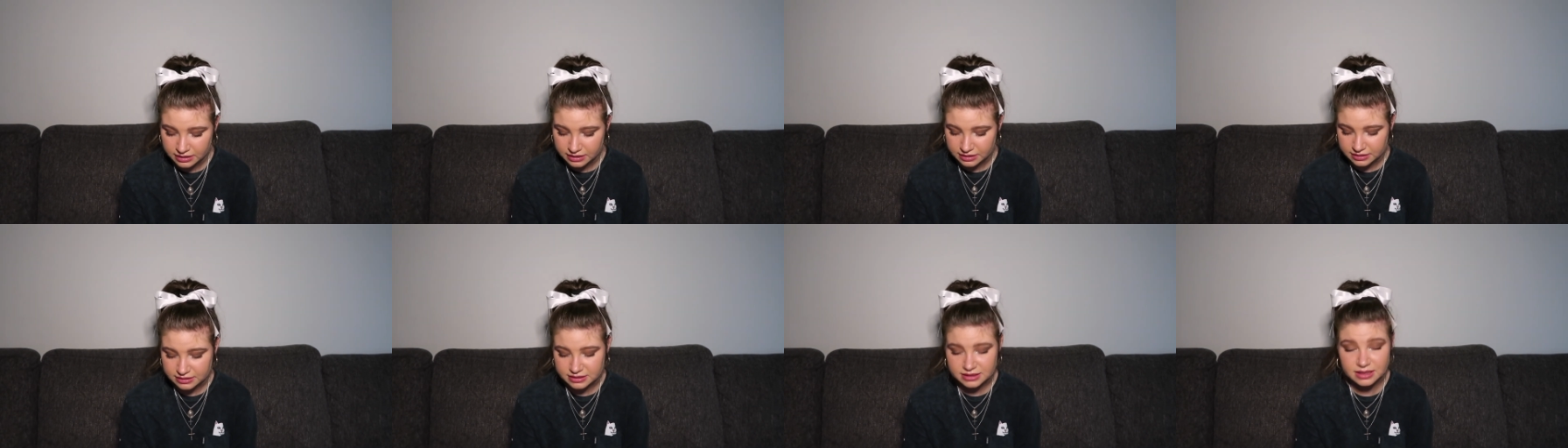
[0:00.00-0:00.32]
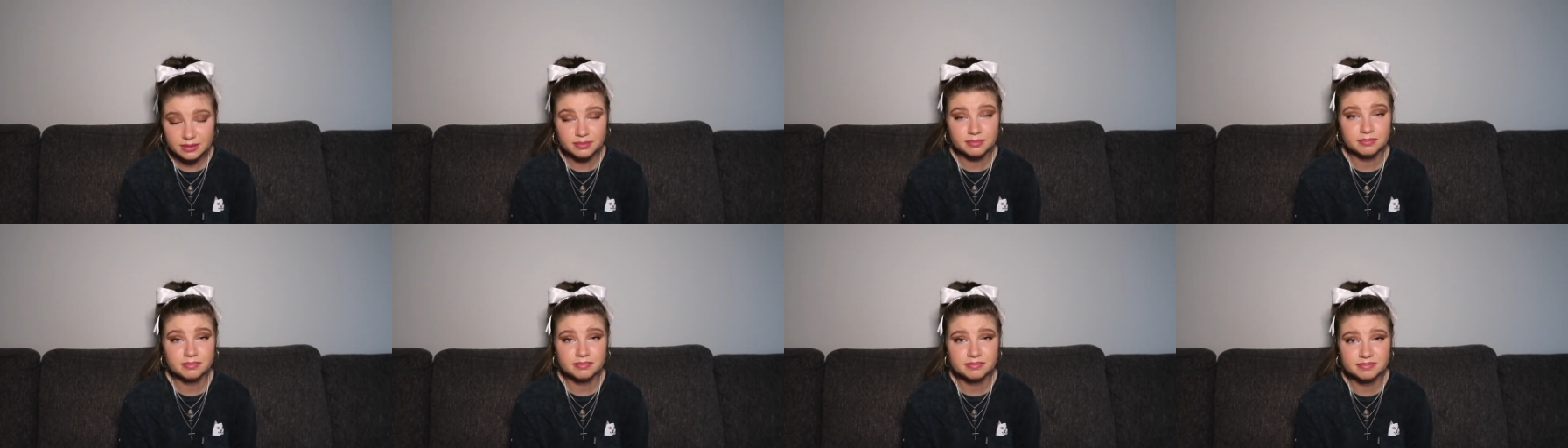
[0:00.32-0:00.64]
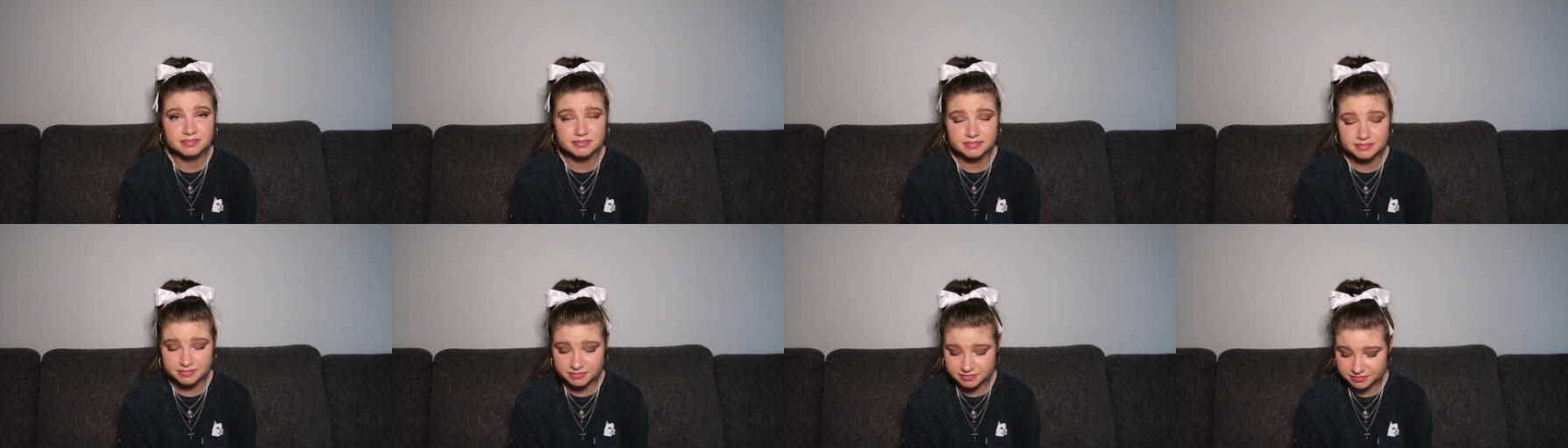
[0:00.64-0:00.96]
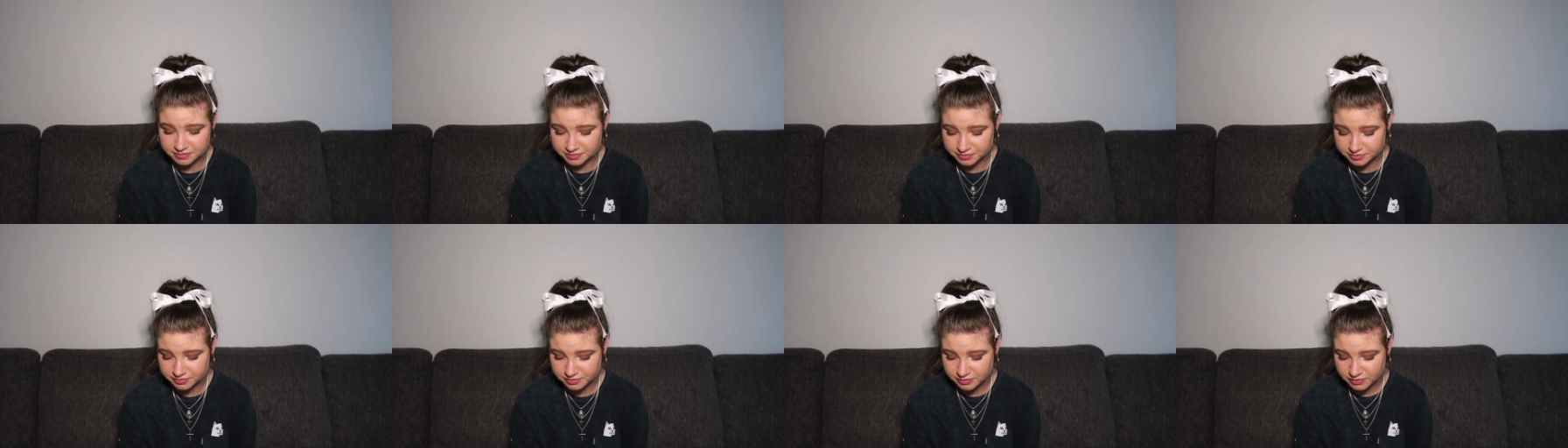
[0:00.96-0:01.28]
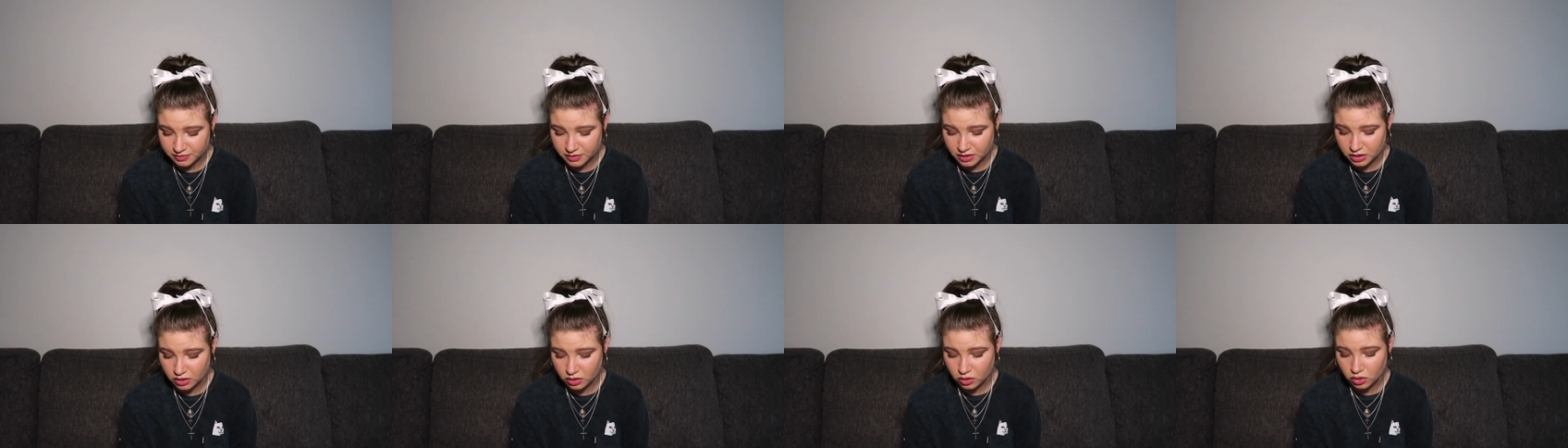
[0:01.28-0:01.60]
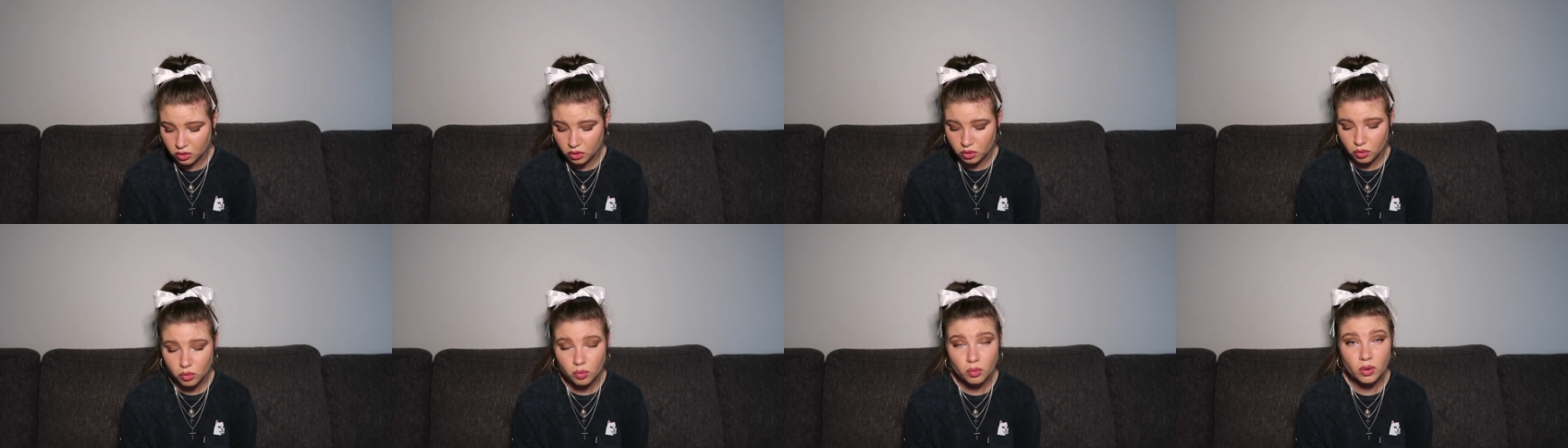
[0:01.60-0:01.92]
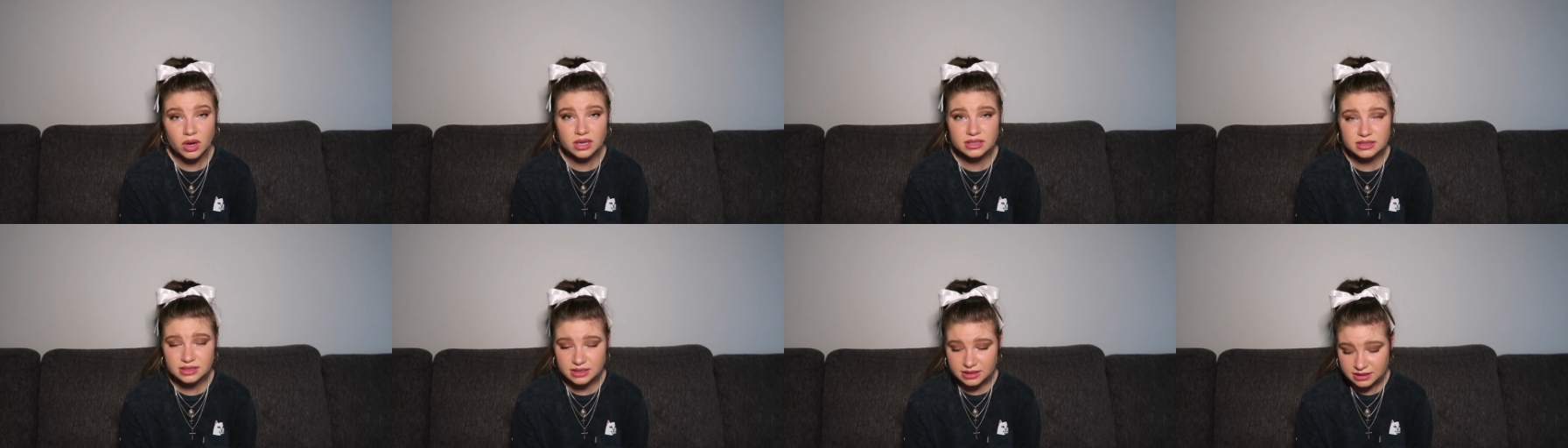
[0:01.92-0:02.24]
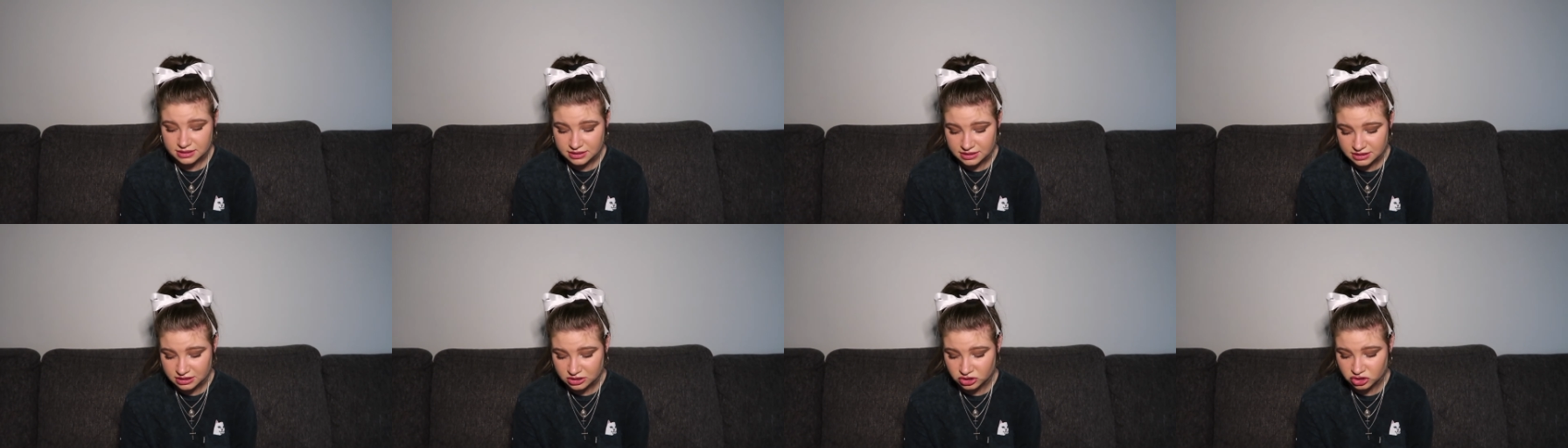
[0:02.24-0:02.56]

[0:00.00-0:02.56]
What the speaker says: He said, what does the